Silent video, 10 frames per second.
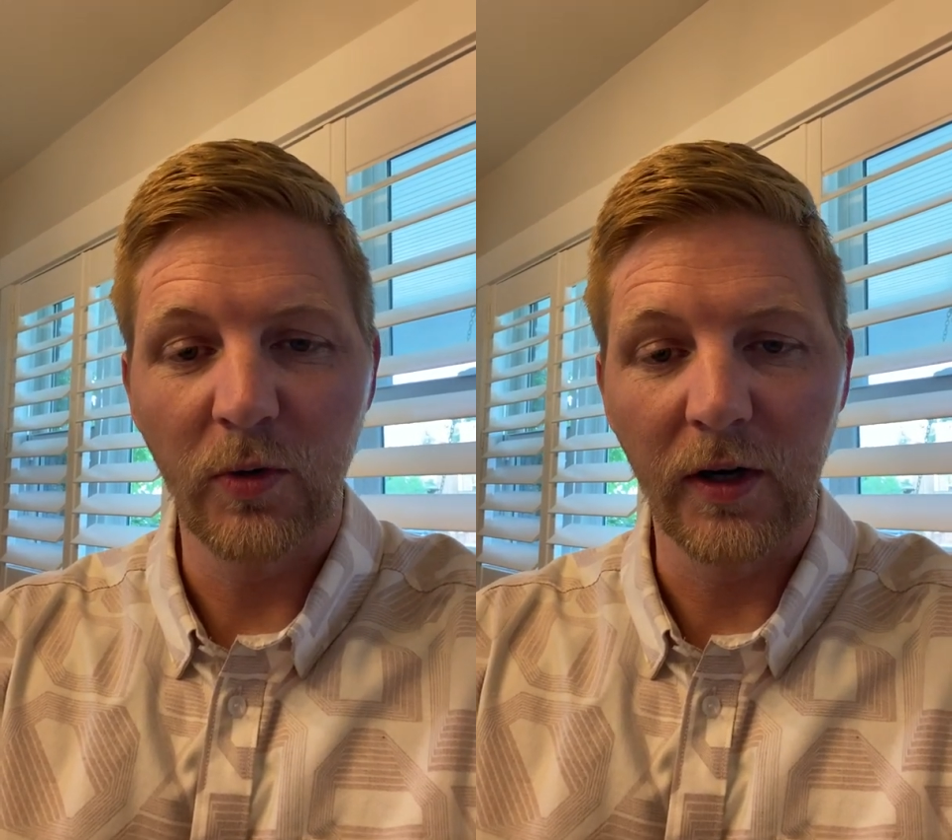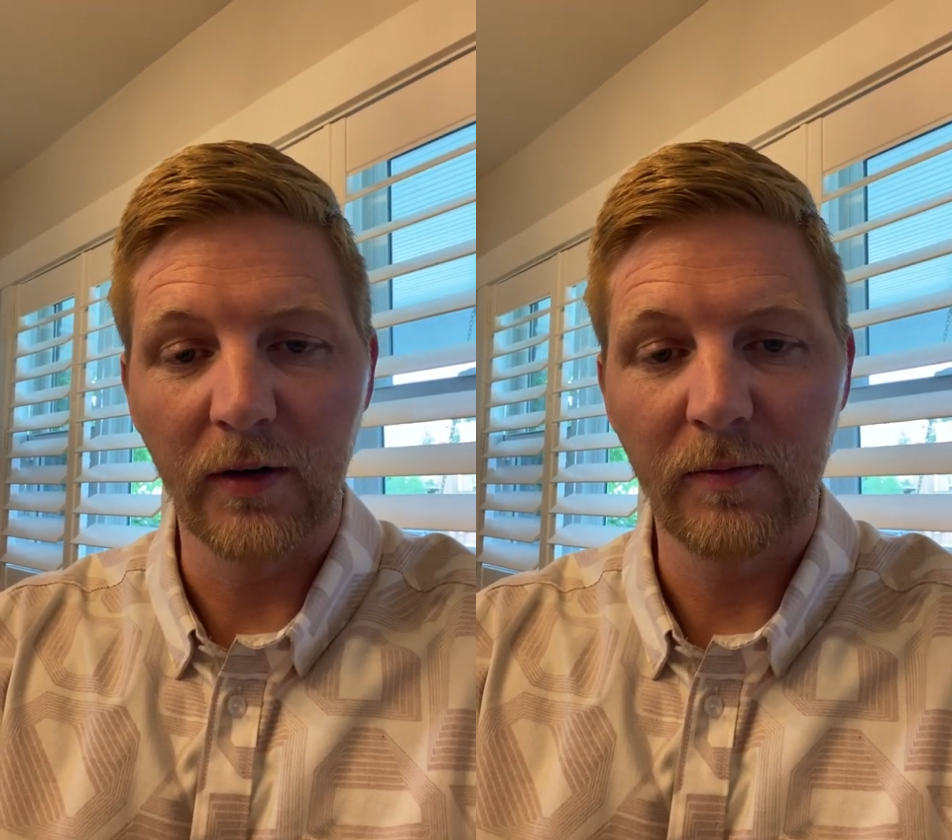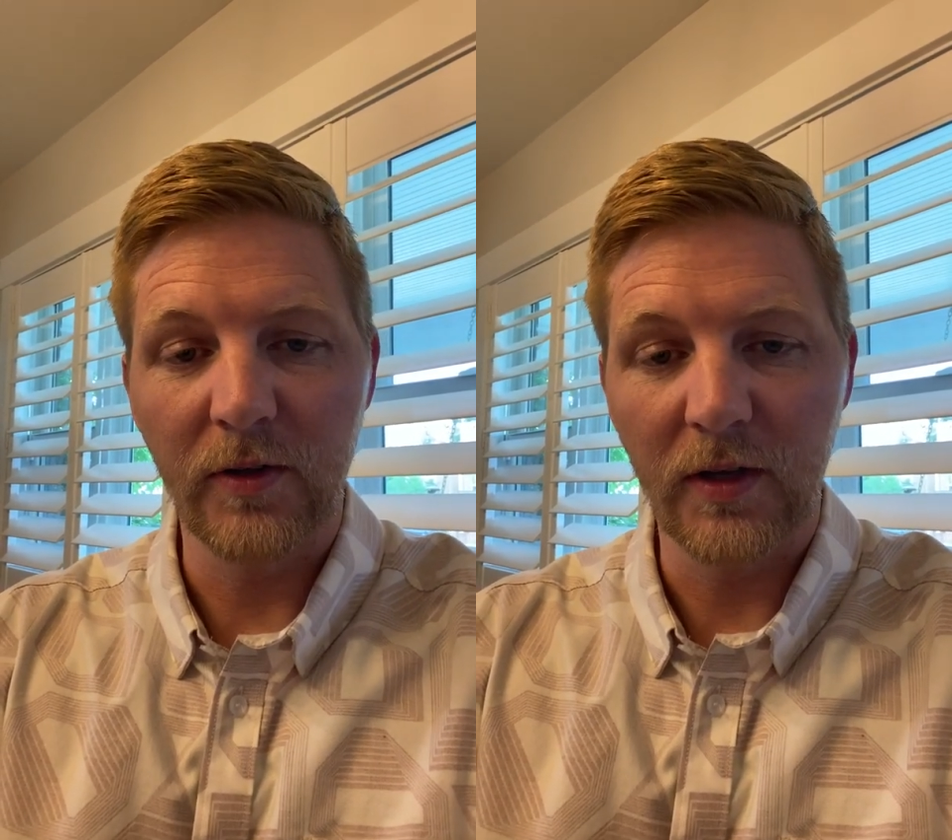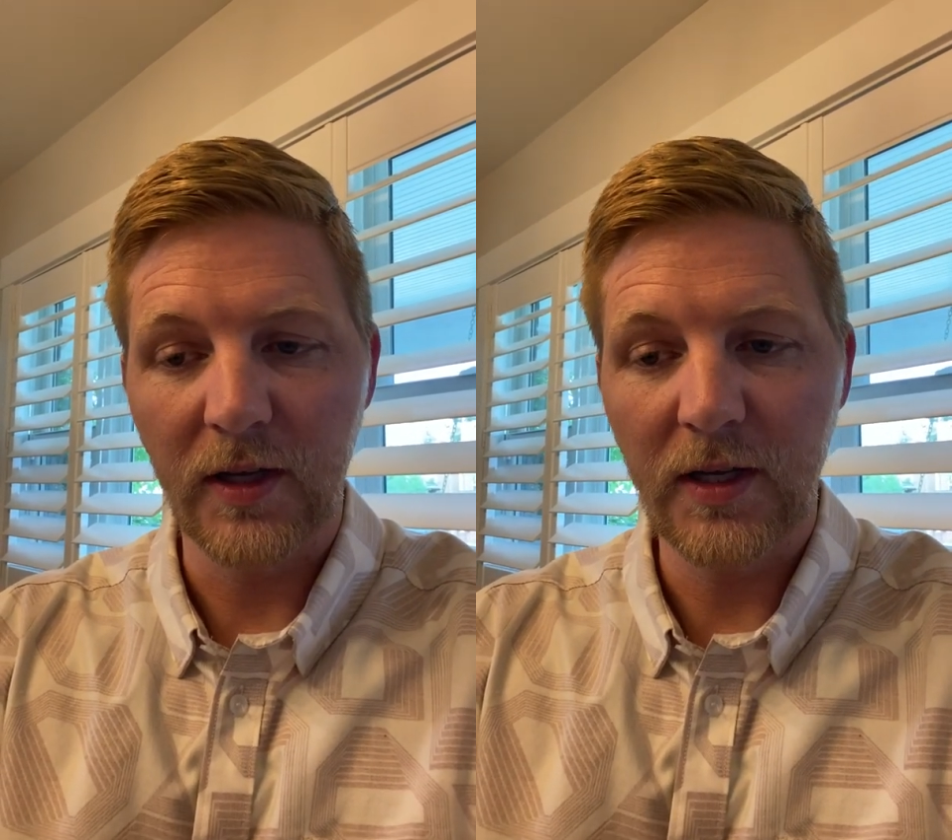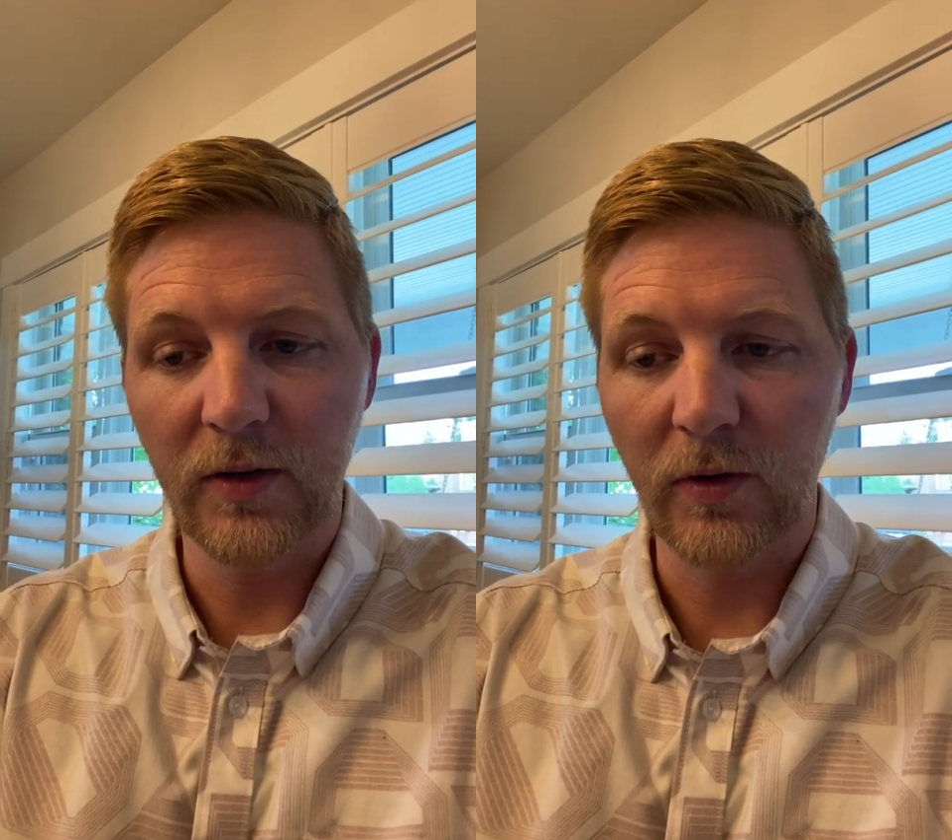where the
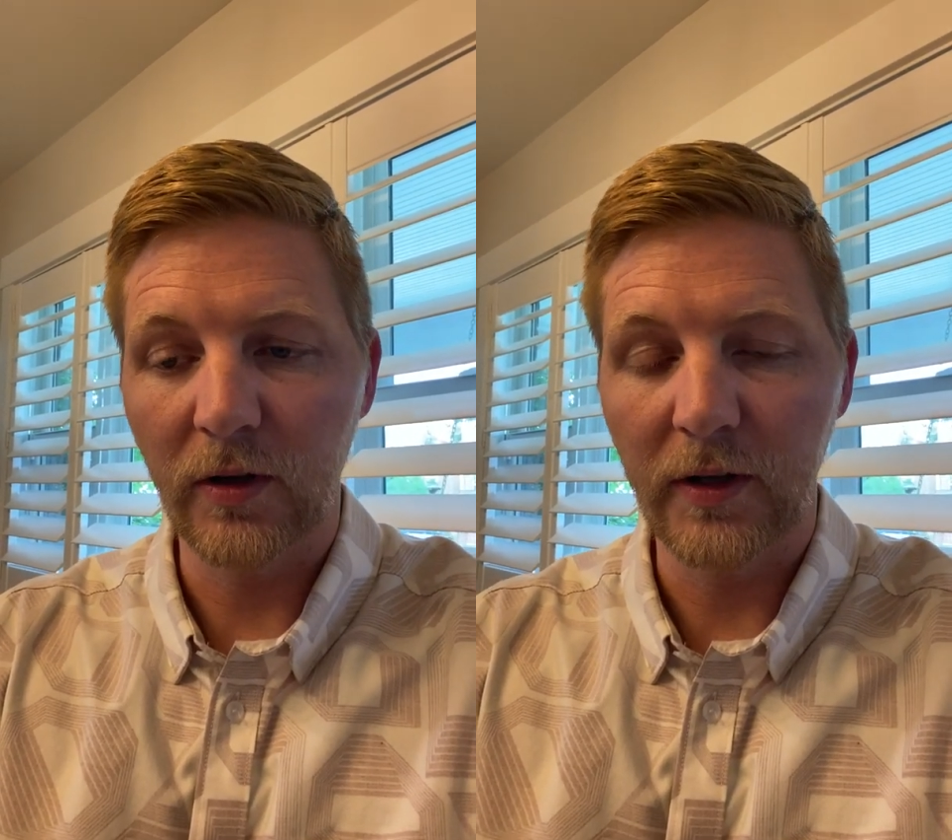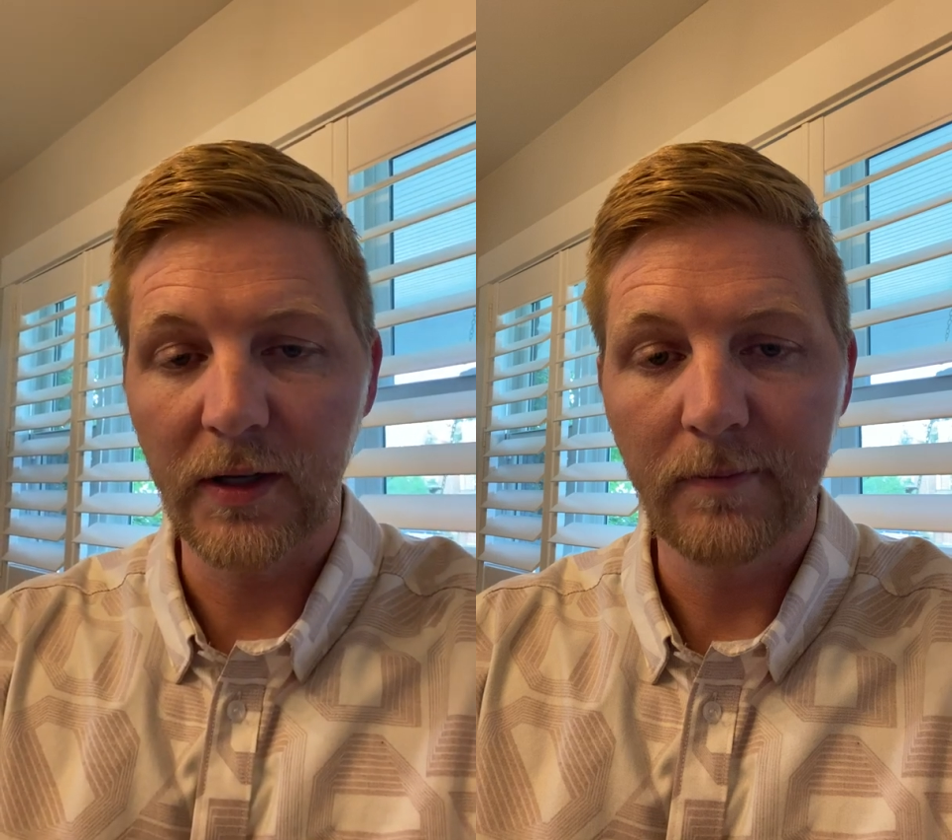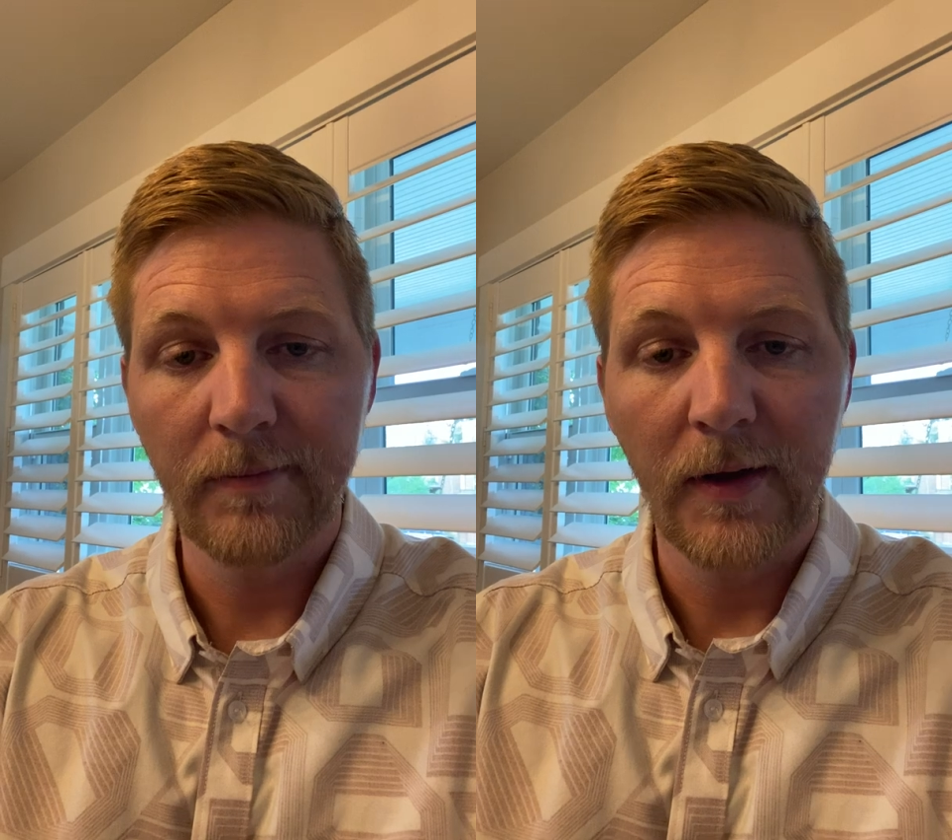heat really